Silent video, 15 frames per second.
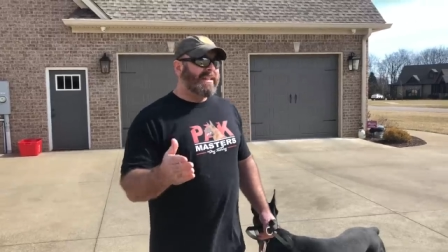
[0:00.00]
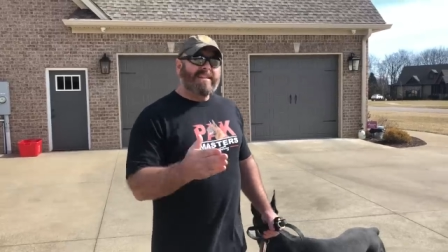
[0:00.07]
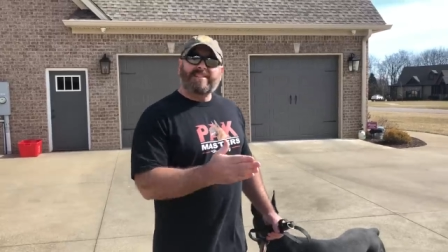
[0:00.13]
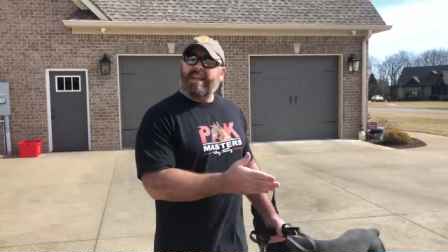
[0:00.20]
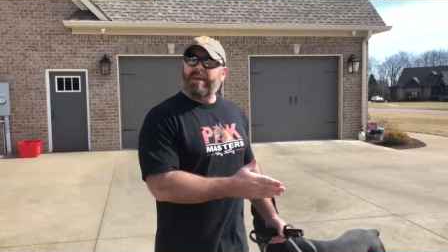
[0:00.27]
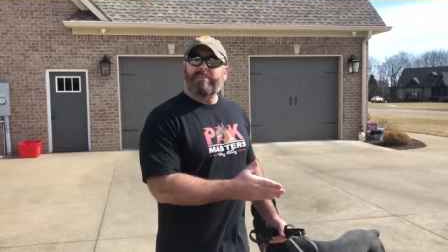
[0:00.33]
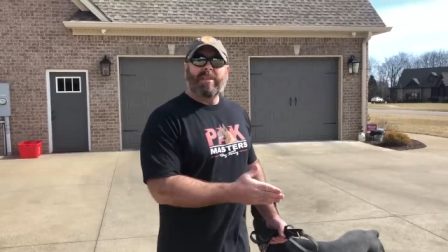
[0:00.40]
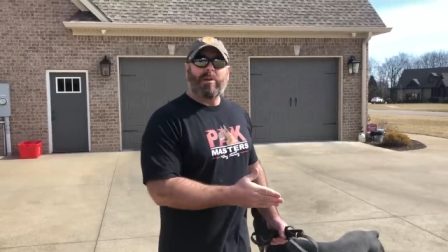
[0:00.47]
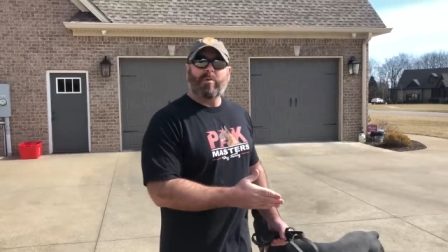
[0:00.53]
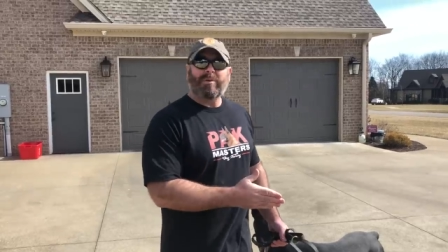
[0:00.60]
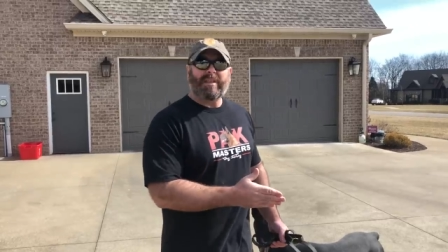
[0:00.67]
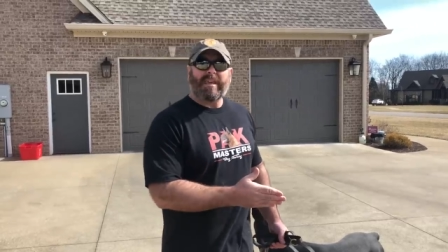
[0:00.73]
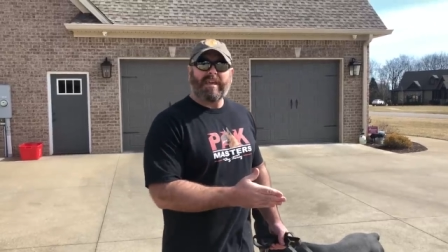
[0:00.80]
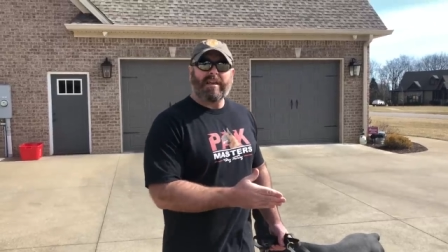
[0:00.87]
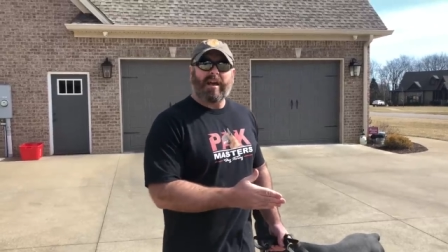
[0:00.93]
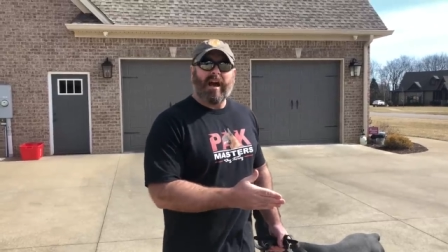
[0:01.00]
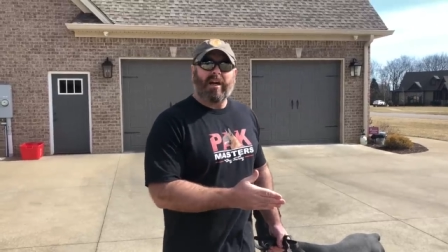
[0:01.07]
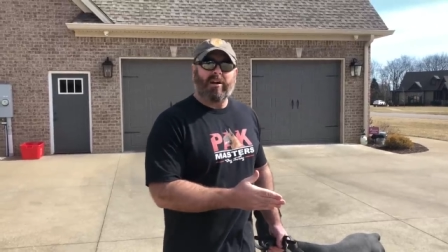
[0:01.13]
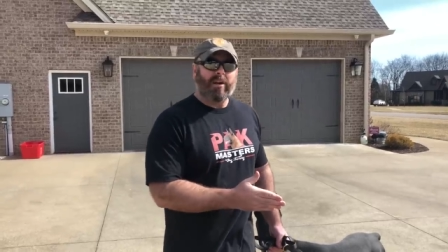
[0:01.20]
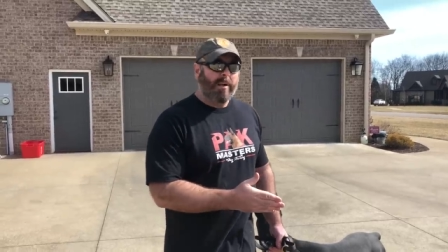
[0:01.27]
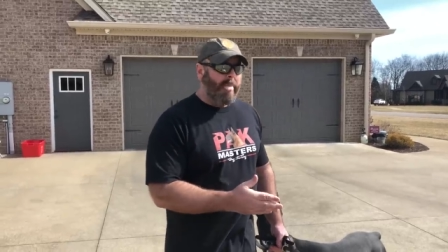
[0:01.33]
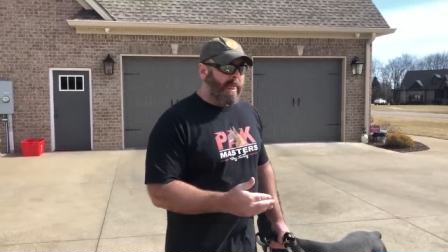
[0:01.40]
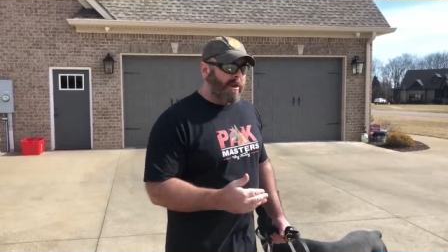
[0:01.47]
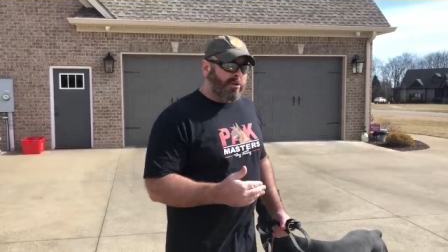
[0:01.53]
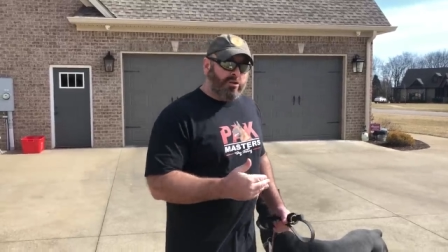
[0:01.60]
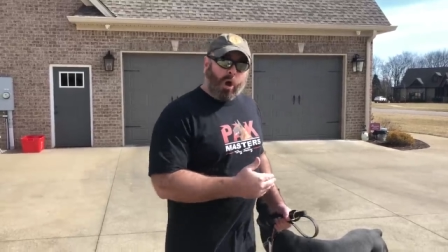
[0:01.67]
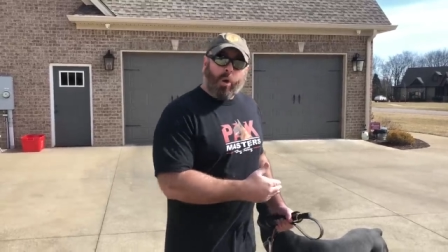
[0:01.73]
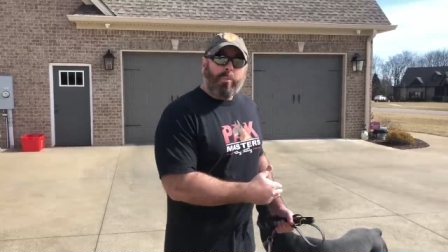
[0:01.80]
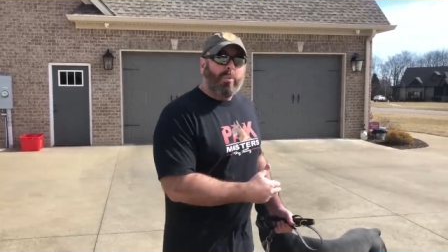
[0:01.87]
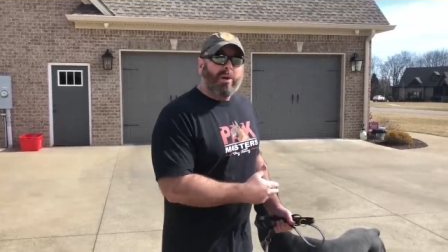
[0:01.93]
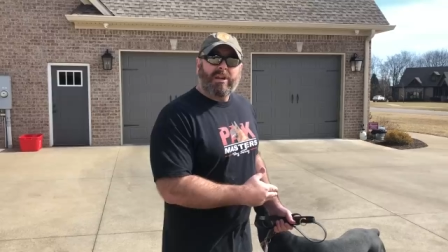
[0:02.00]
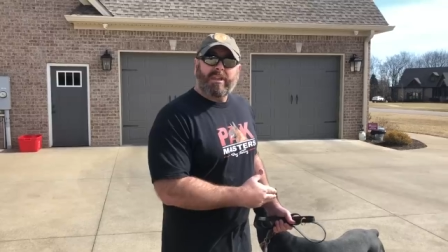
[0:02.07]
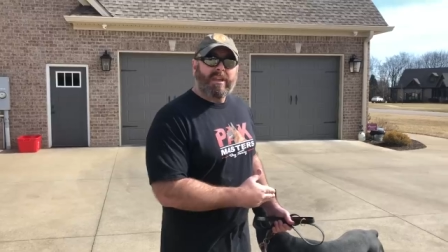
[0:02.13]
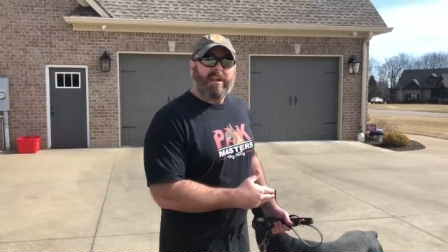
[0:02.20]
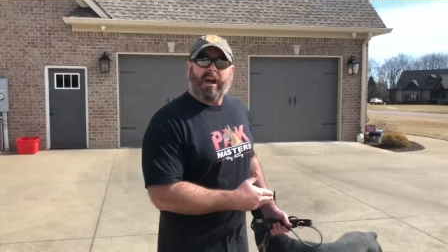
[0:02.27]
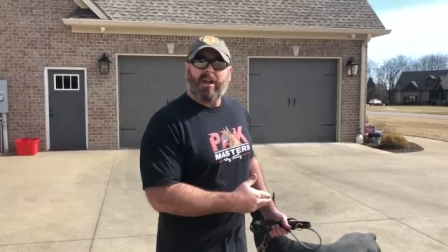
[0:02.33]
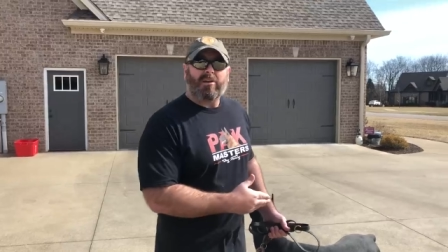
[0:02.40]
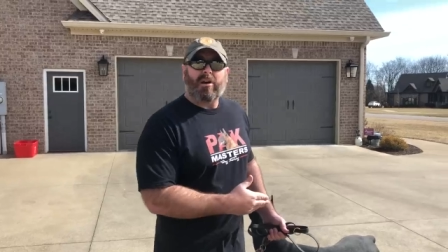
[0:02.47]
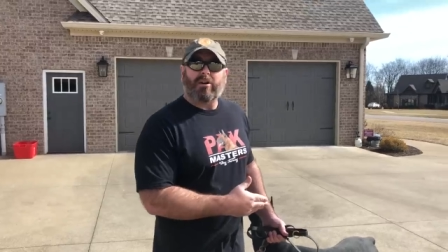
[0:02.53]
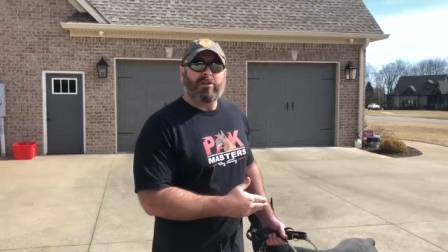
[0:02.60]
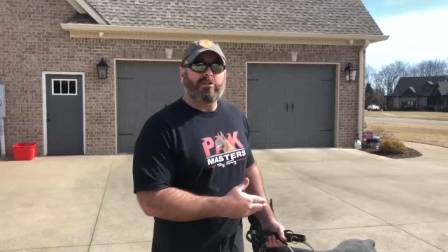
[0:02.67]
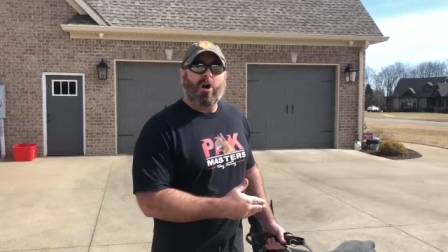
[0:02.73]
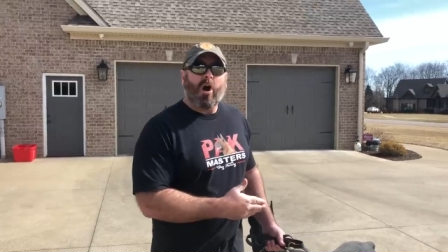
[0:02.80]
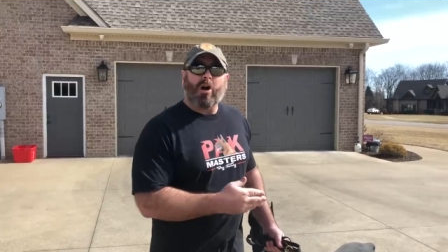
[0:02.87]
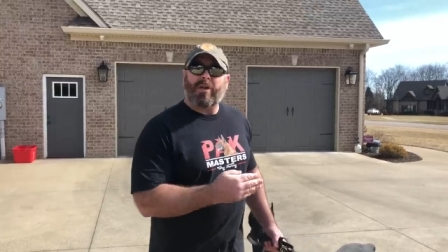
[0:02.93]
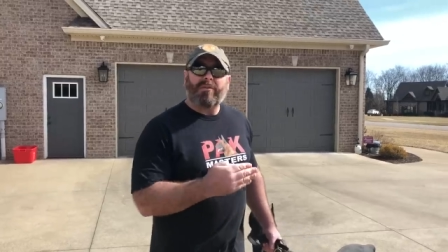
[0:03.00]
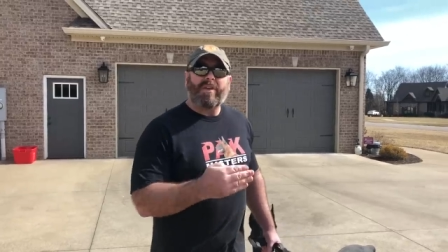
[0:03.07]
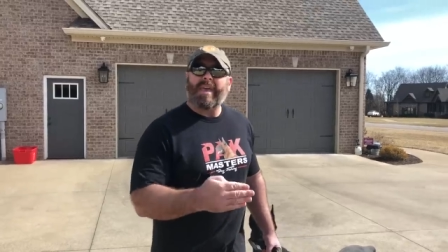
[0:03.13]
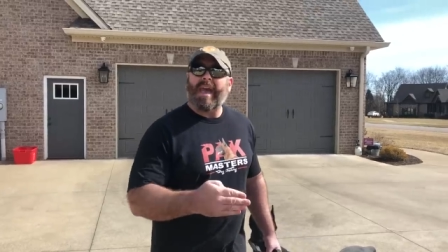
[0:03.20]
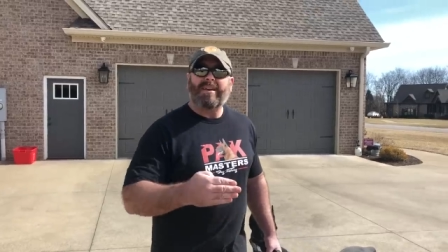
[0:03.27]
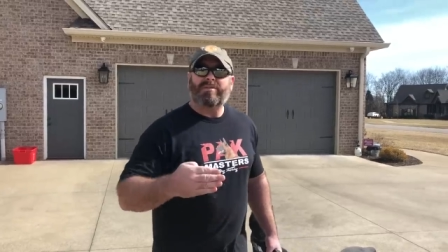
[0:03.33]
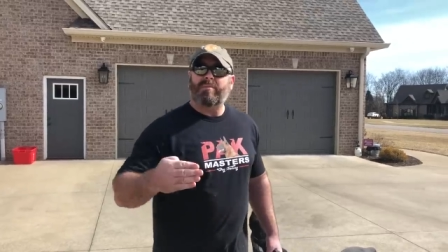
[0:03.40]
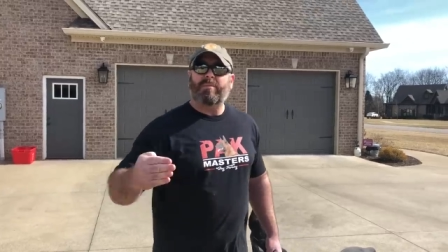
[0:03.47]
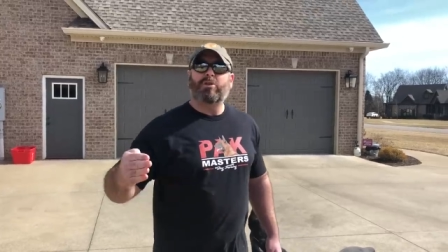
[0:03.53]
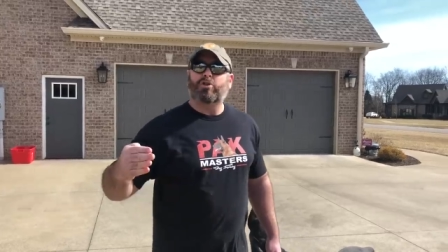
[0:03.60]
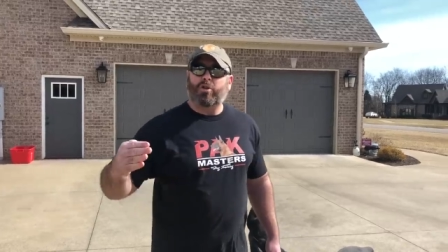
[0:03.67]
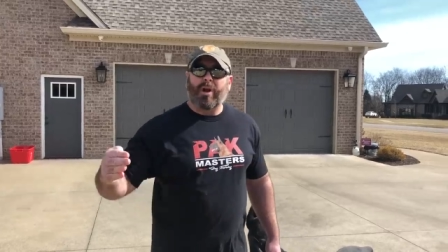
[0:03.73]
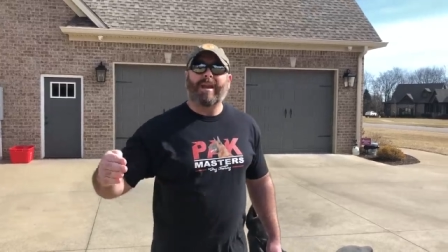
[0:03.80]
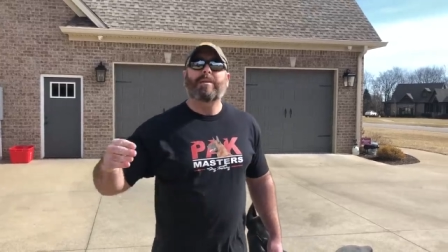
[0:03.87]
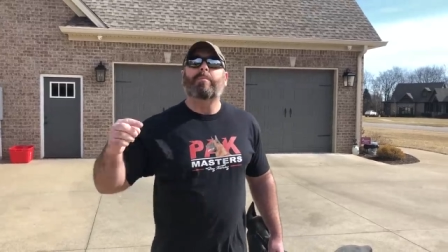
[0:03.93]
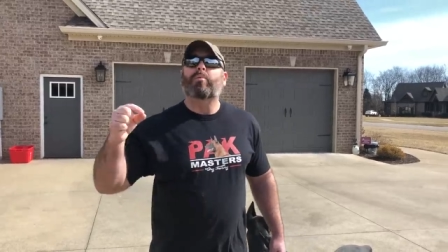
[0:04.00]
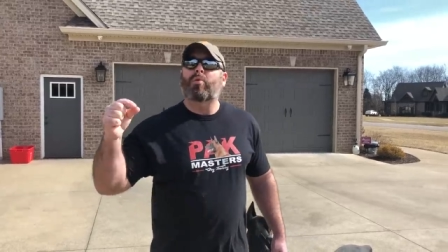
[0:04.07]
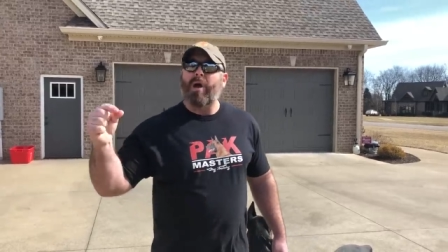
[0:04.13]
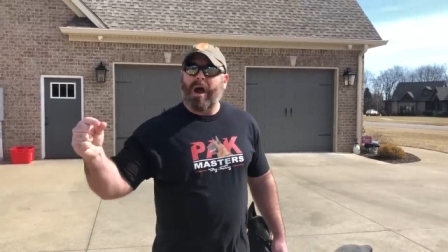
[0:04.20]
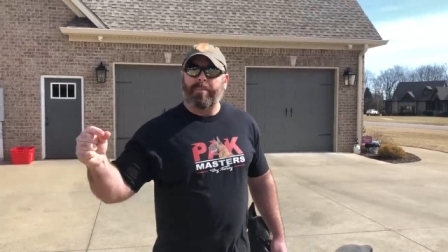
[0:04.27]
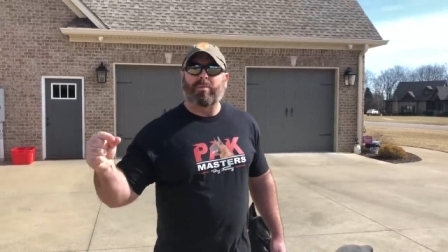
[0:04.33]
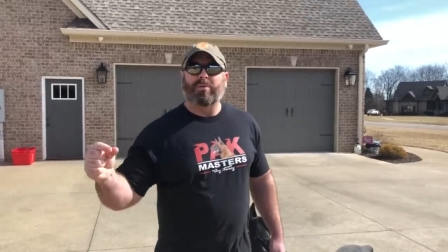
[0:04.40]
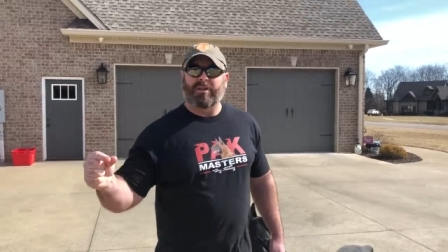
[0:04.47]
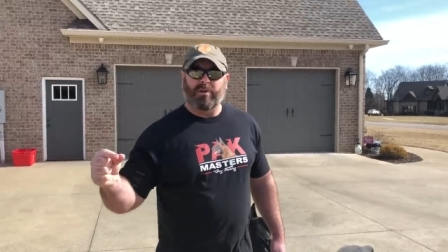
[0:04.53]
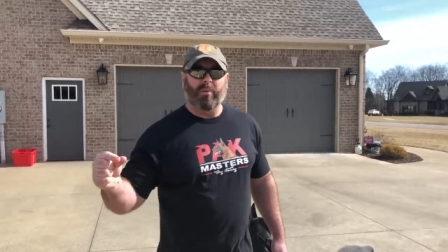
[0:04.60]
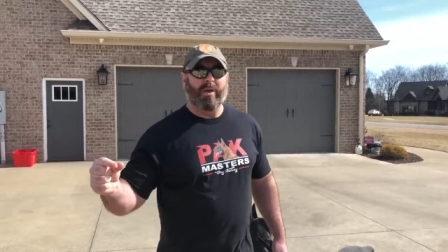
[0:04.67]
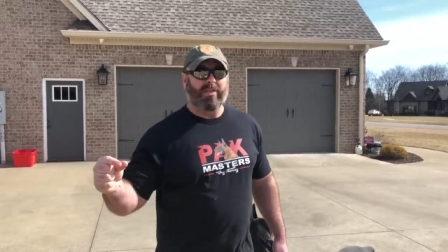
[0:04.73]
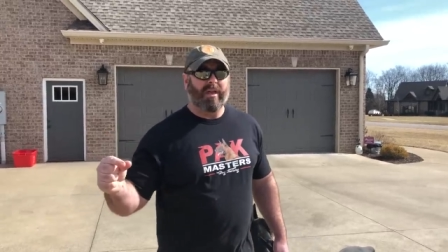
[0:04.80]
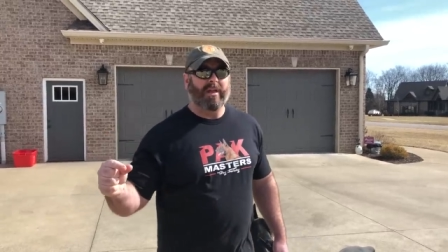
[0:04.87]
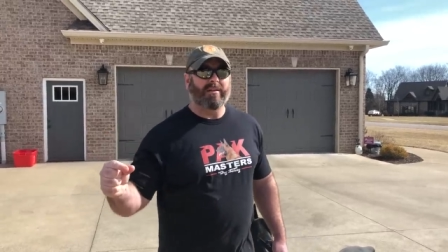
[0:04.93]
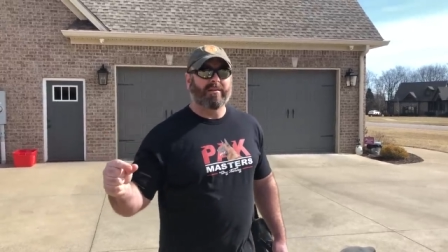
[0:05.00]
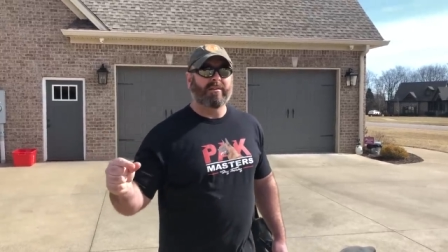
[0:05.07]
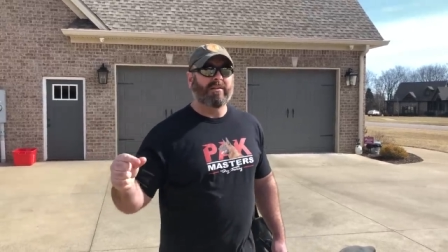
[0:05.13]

Same thing with the e-collar. Don't put an e-collar on a dog if he hasn't been trained properly with it.